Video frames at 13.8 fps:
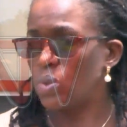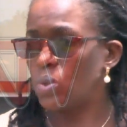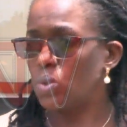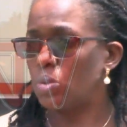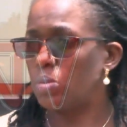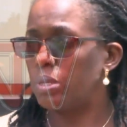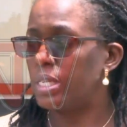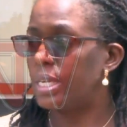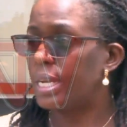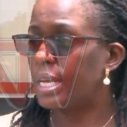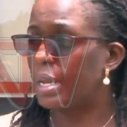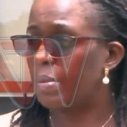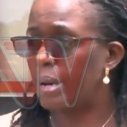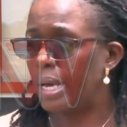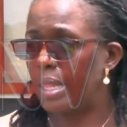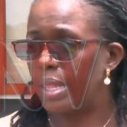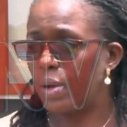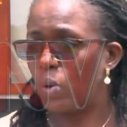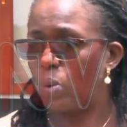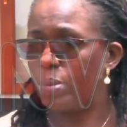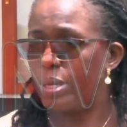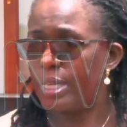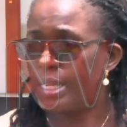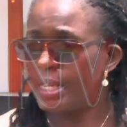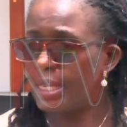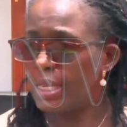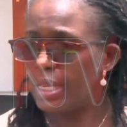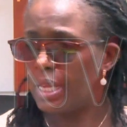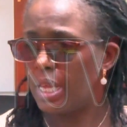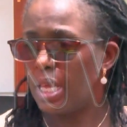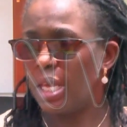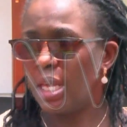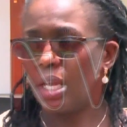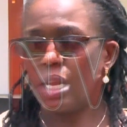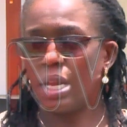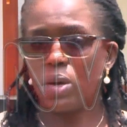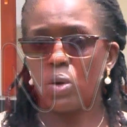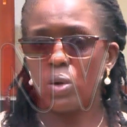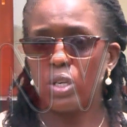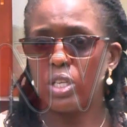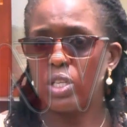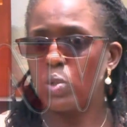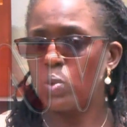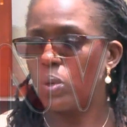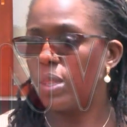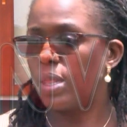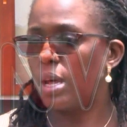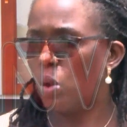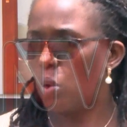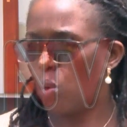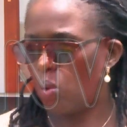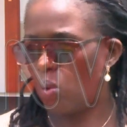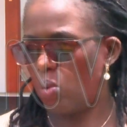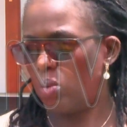which will be taken by the committee in accordance with the law.